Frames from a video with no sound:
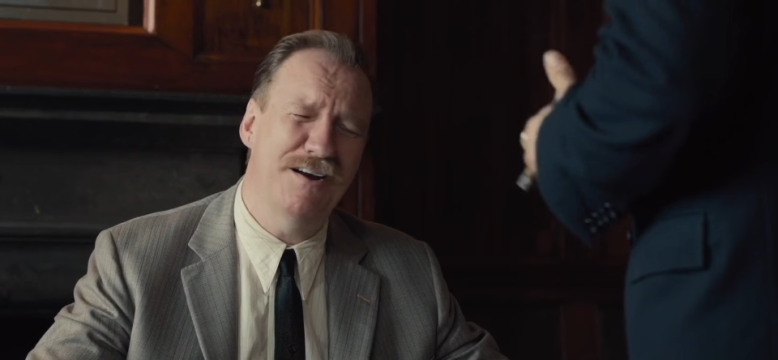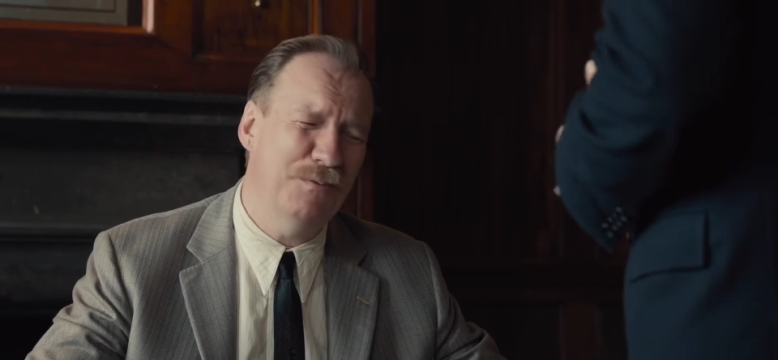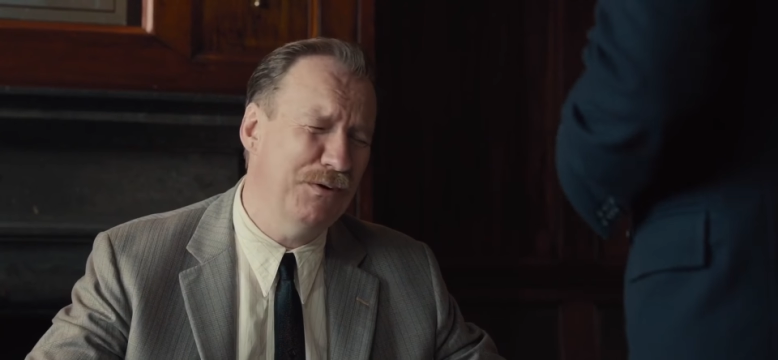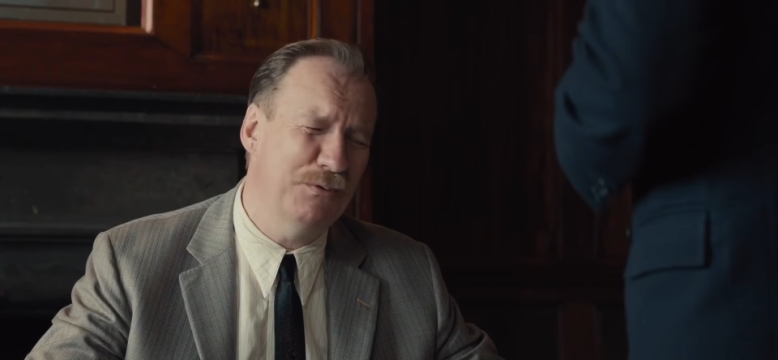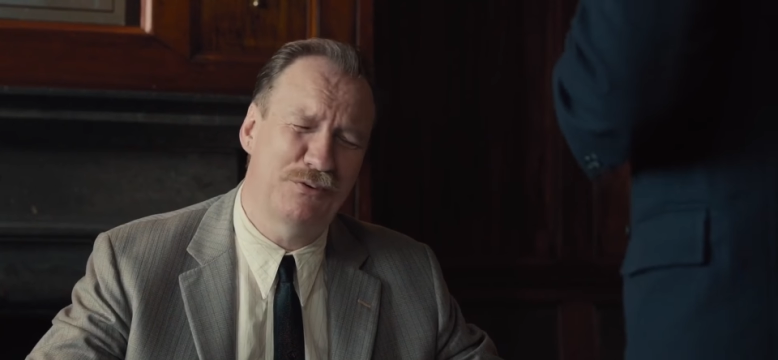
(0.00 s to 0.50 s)
I
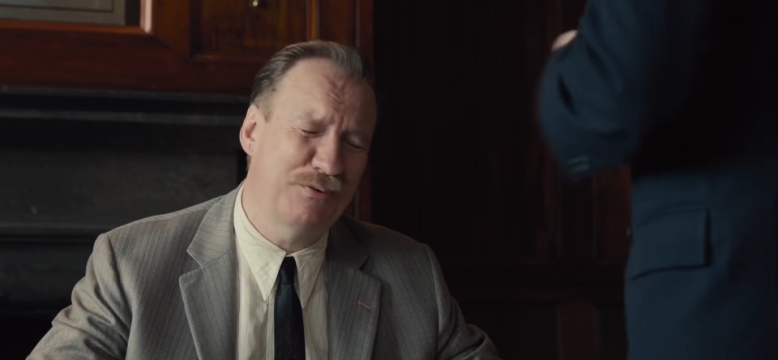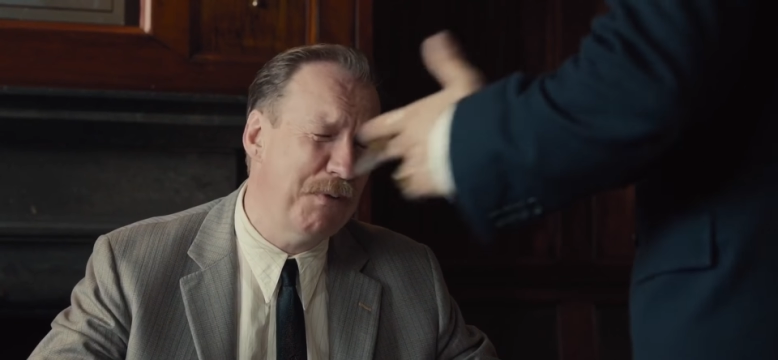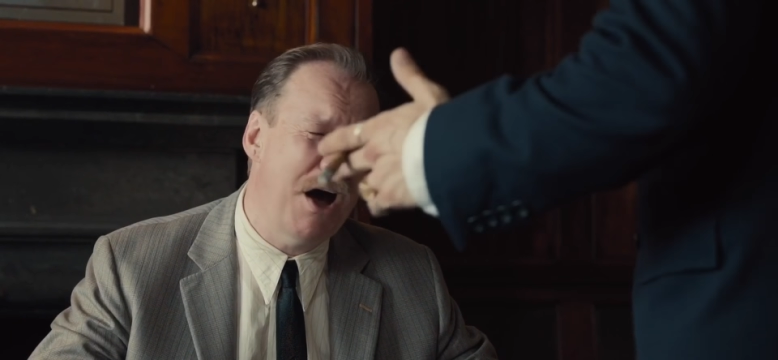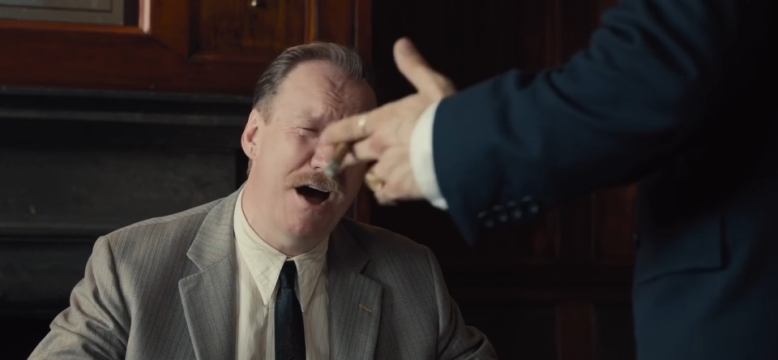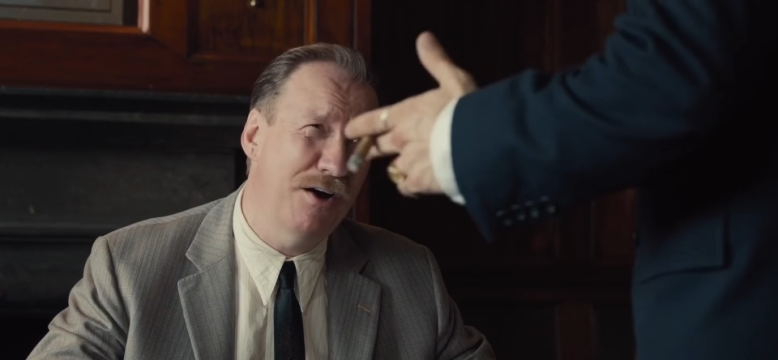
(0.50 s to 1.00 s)
will
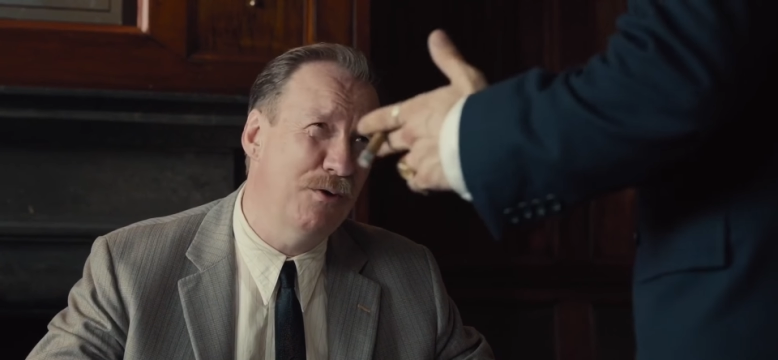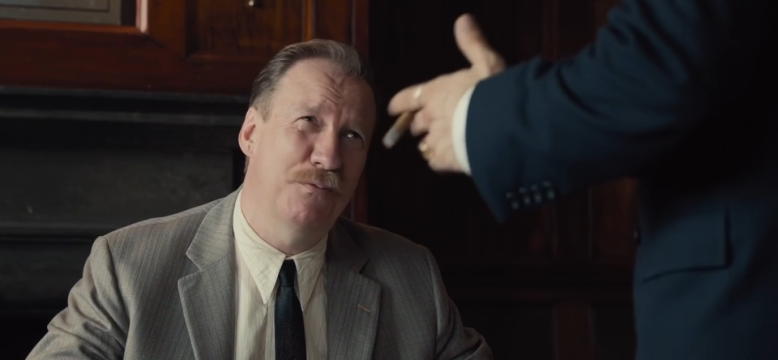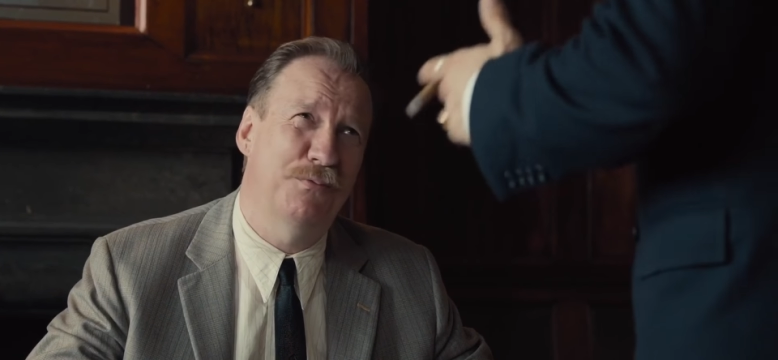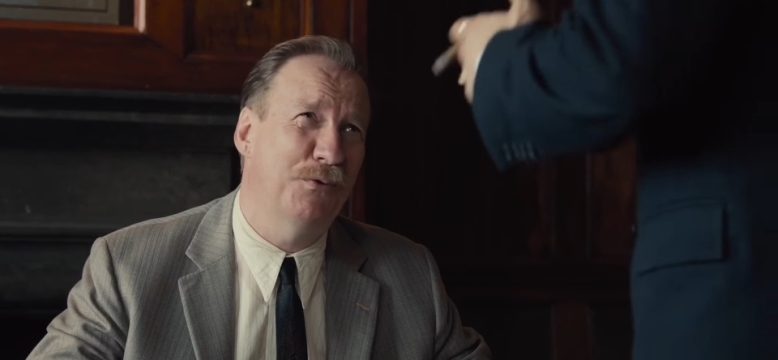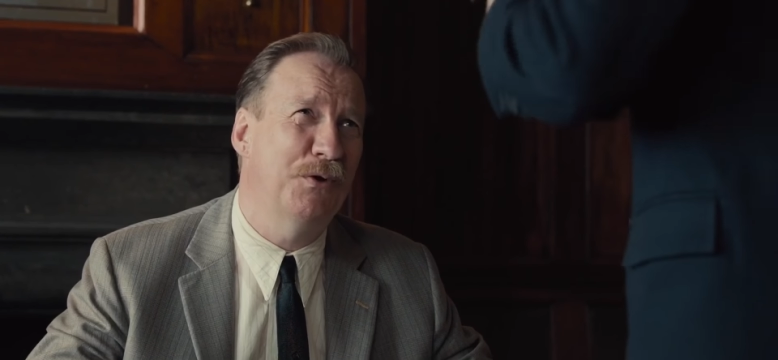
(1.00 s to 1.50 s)
smile
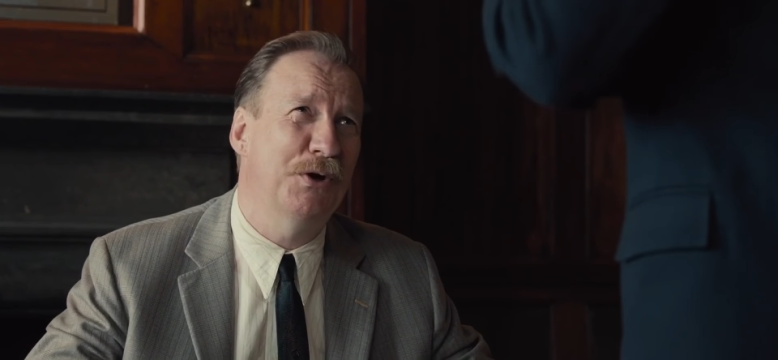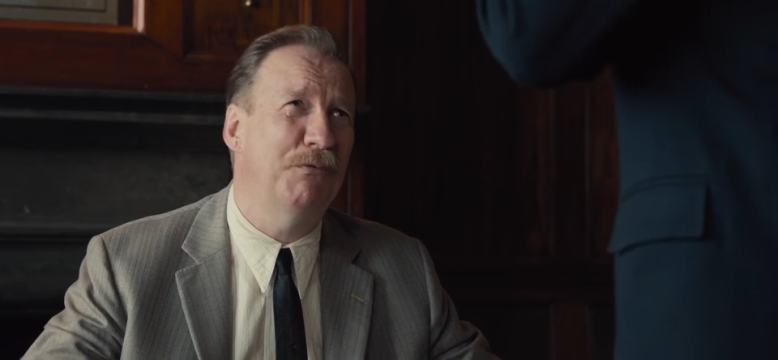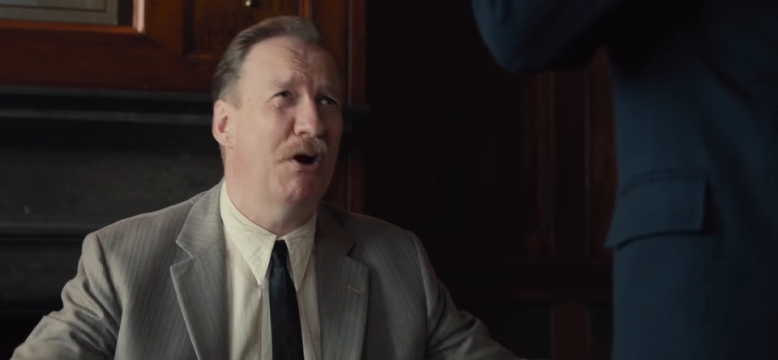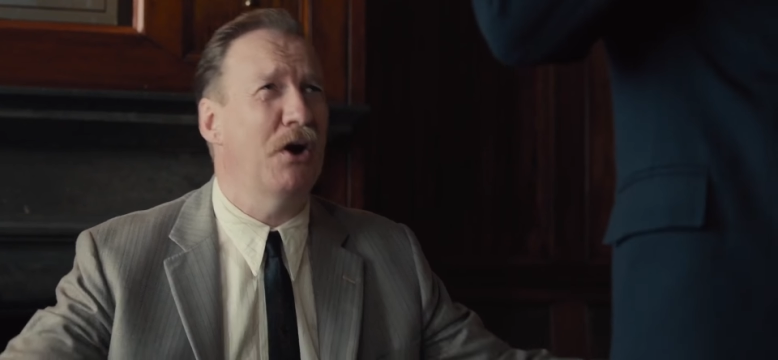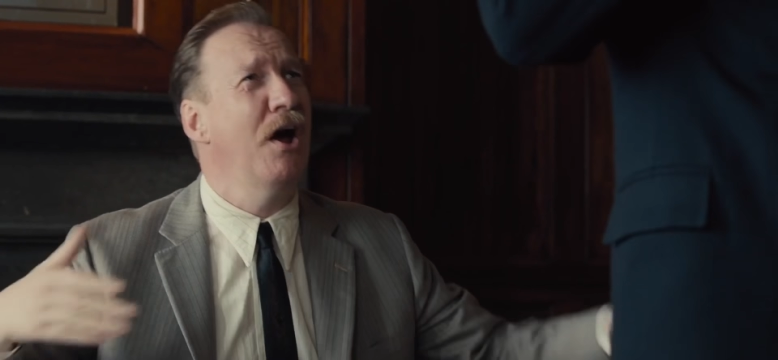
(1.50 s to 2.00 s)
for you, Ron.